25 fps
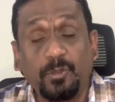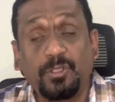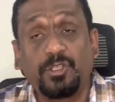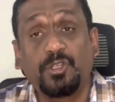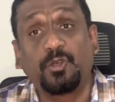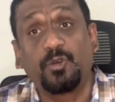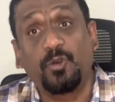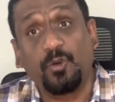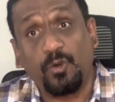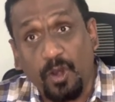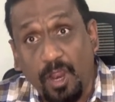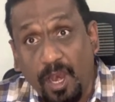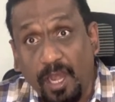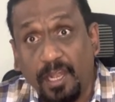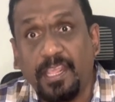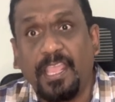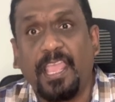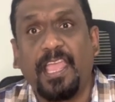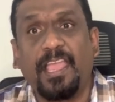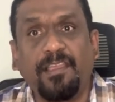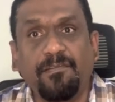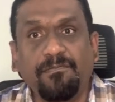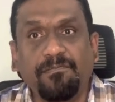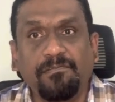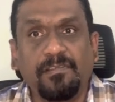do not
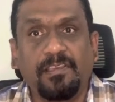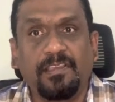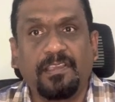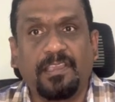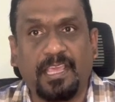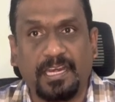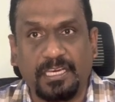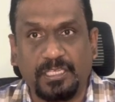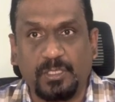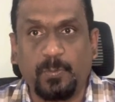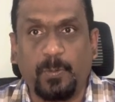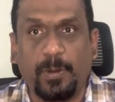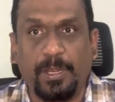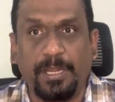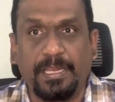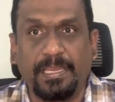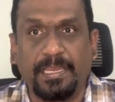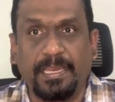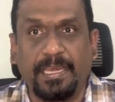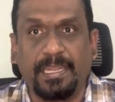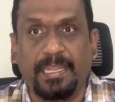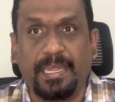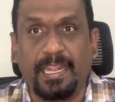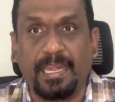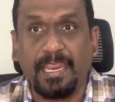have corresponding
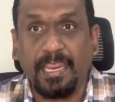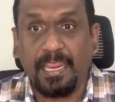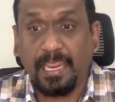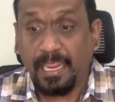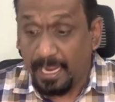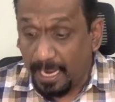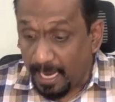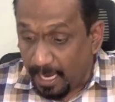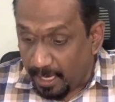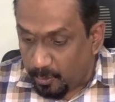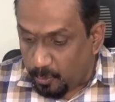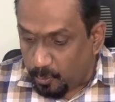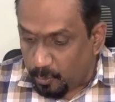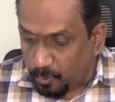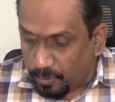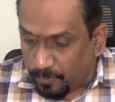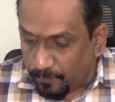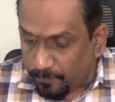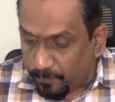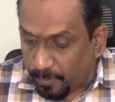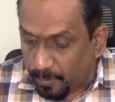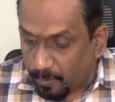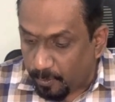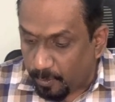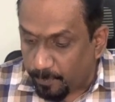entry and do the
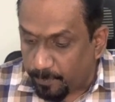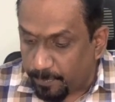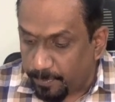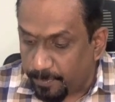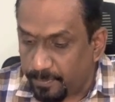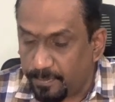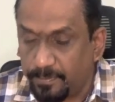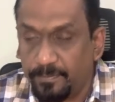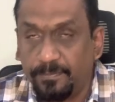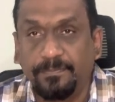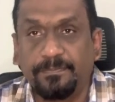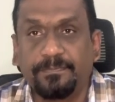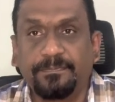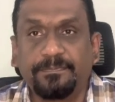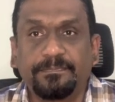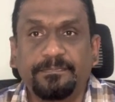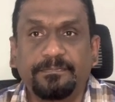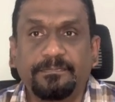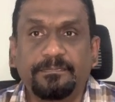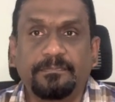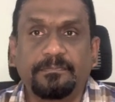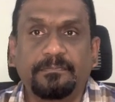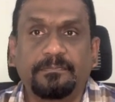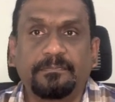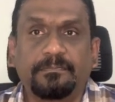follow-up.
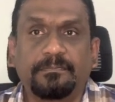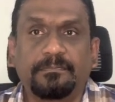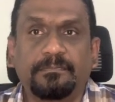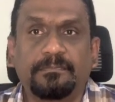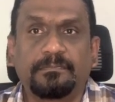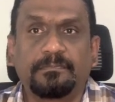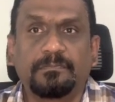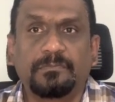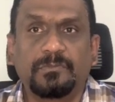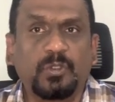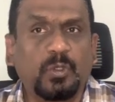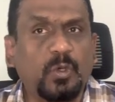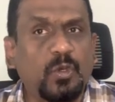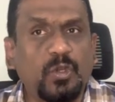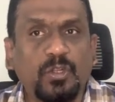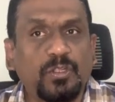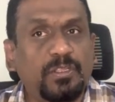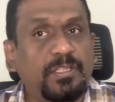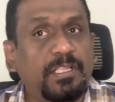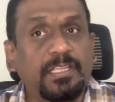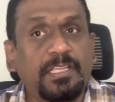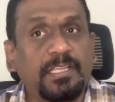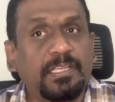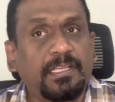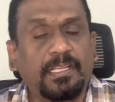Don't you
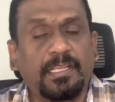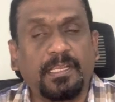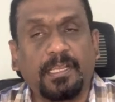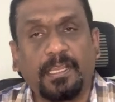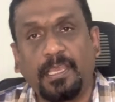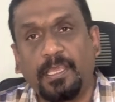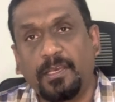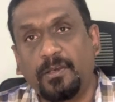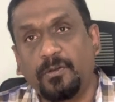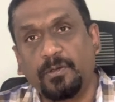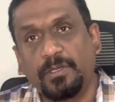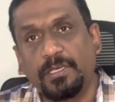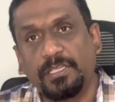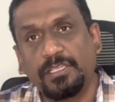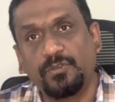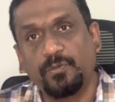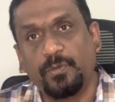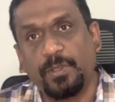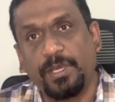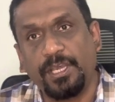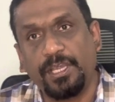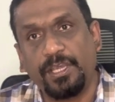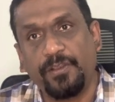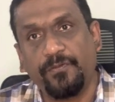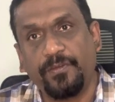think it is
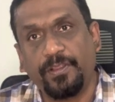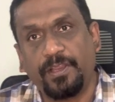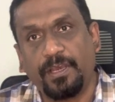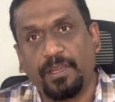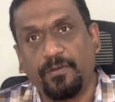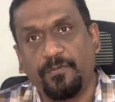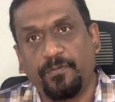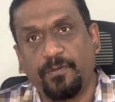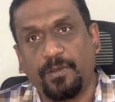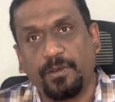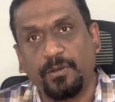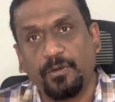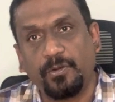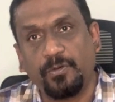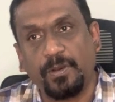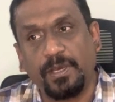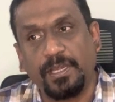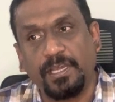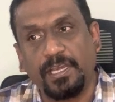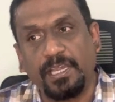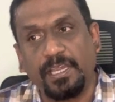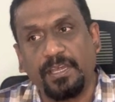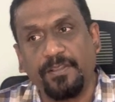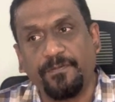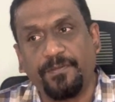very difficult for you to
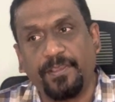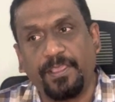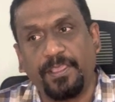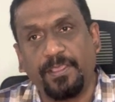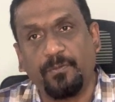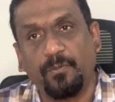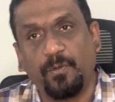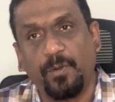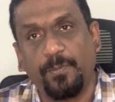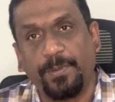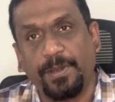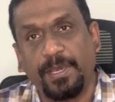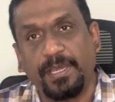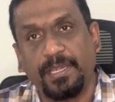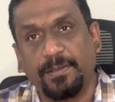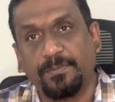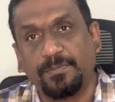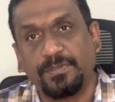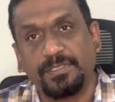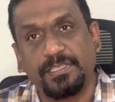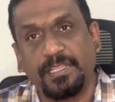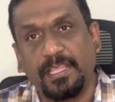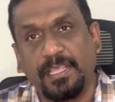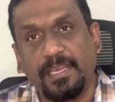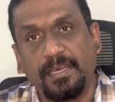identify open
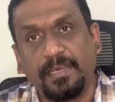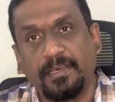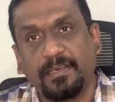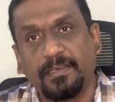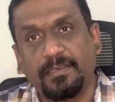items there?